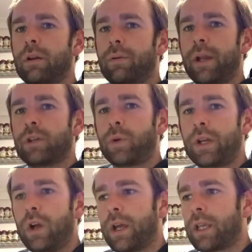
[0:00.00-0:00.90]
around
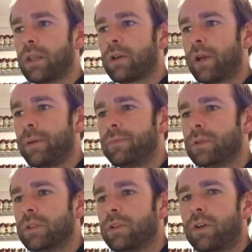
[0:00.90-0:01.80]
29 kilograms
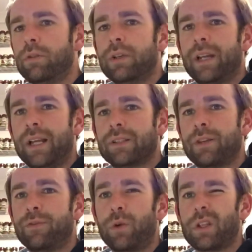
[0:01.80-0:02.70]
in total and has a
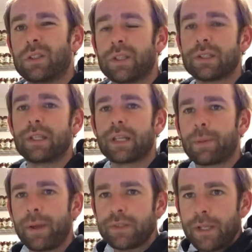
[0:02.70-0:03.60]
46 litre
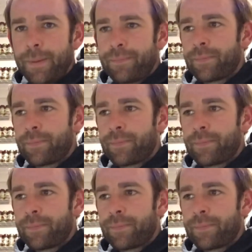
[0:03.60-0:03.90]
capacity.